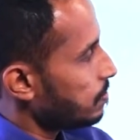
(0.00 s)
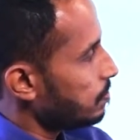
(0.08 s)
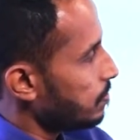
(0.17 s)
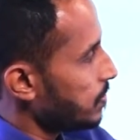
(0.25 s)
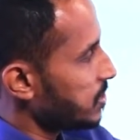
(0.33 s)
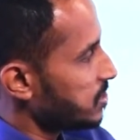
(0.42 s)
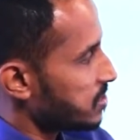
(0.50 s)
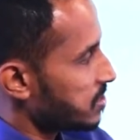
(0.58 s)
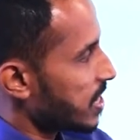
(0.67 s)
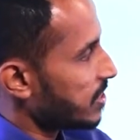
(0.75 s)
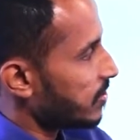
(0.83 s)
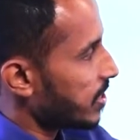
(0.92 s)
Businesses
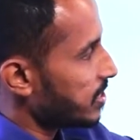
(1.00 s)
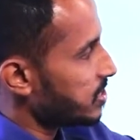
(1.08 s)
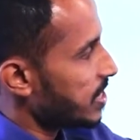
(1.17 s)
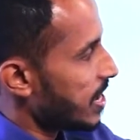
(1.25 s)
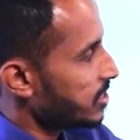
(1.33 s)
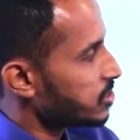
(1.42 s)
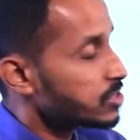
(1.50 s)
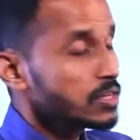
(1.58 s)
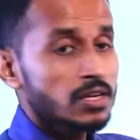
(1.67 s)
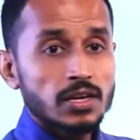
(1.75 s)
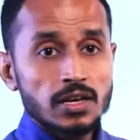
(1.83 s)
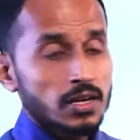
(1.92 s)
categorized as
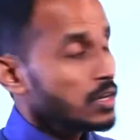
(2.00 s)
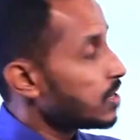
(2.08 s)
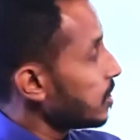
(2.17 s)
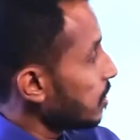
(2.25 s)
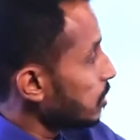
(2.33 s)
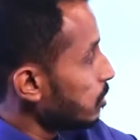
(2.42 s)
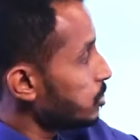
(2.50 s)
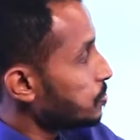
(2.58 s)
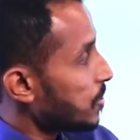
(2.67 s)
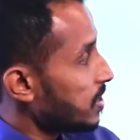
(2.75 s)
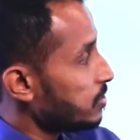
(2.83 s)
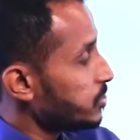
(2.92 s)
goods
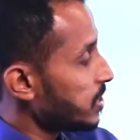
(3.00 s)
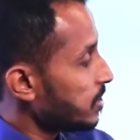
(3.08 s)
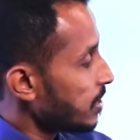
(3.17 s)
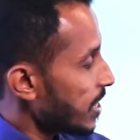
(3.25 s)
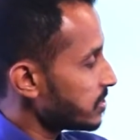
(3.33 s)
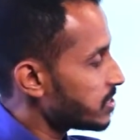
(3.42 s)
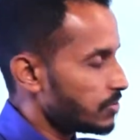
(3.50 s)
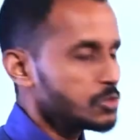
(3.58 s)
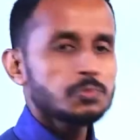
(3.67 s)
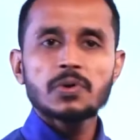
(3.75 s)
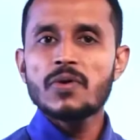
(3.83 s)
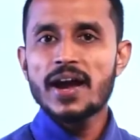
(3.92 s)
producing and service
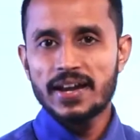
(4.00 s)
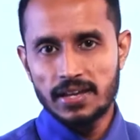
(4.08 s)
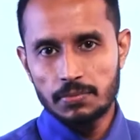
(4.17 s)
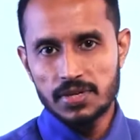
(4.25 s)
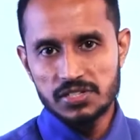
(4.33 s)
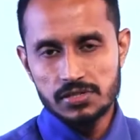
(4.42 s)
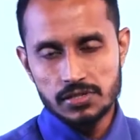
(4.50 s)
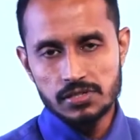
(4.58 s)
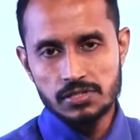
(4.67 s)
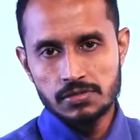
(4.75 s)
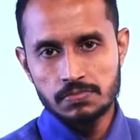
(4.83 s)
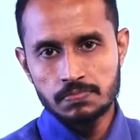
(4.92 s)
providing
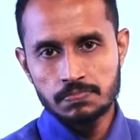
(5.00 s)
businesses.